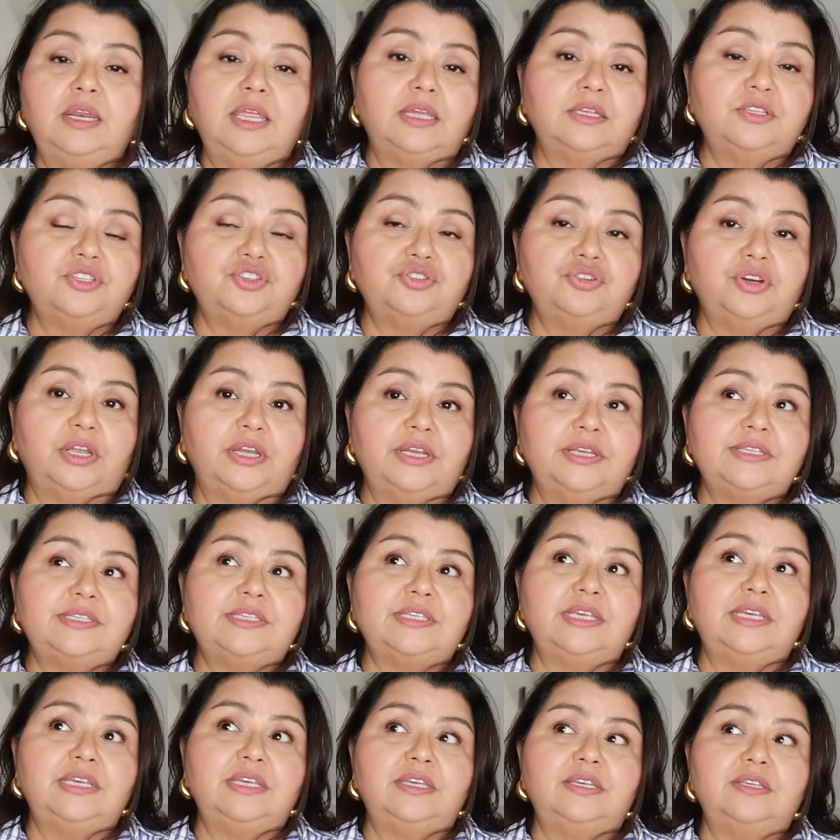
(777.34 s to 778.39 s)
next dress
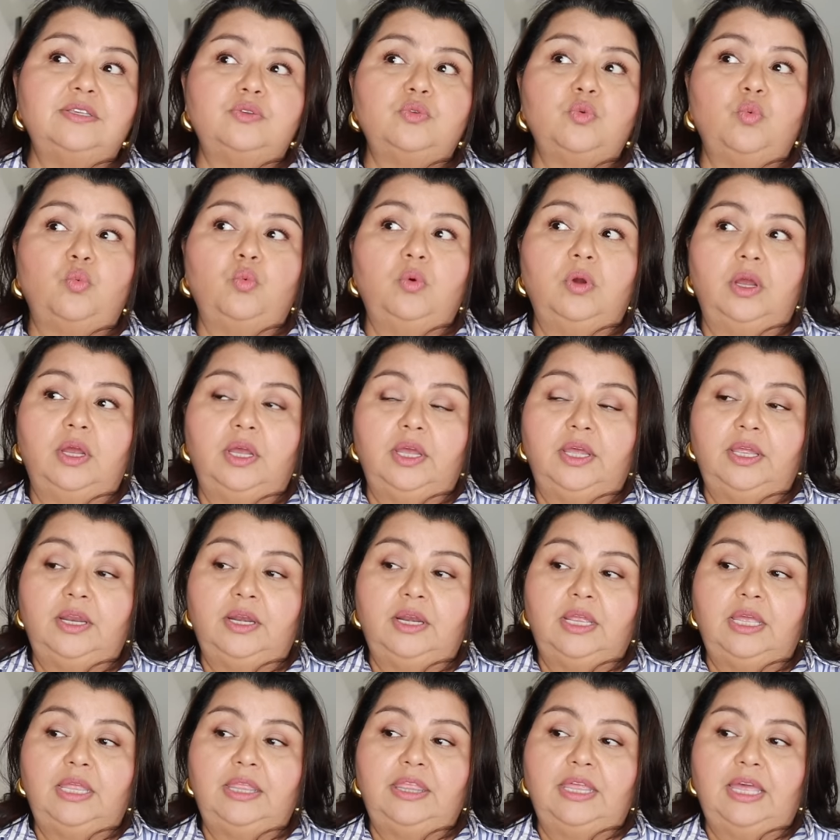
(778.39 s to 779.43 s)
is
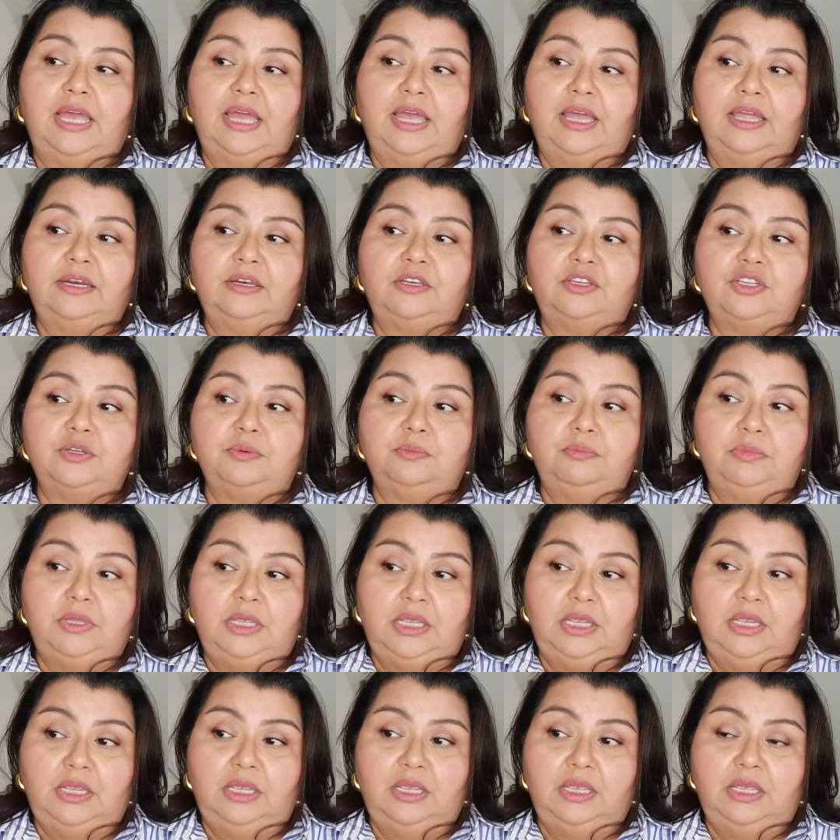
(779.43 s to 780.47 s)
one that to
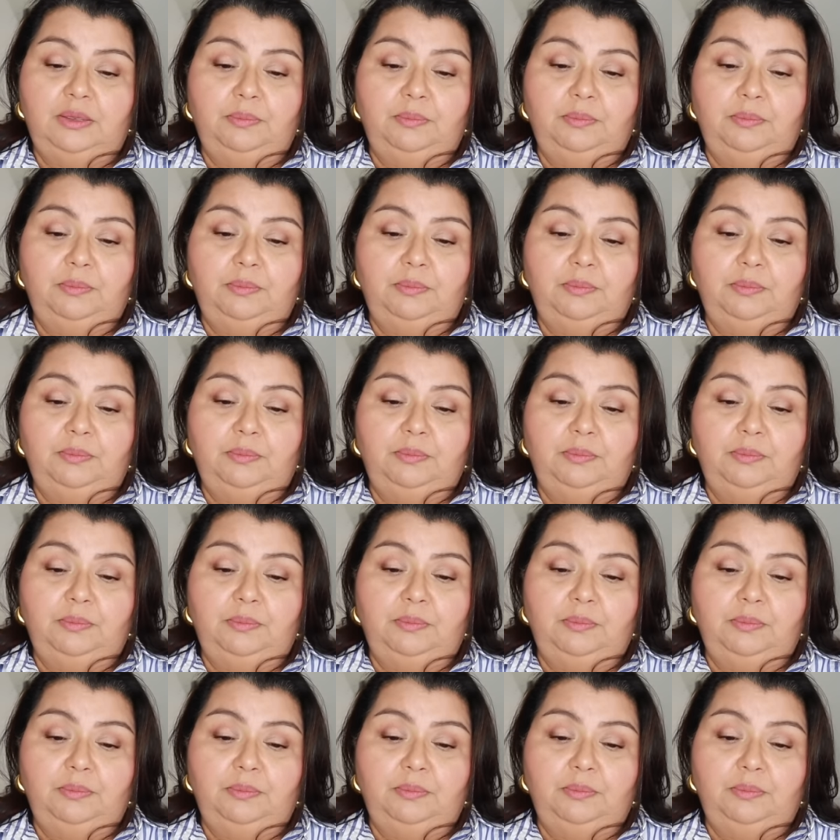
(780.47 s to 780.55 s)
me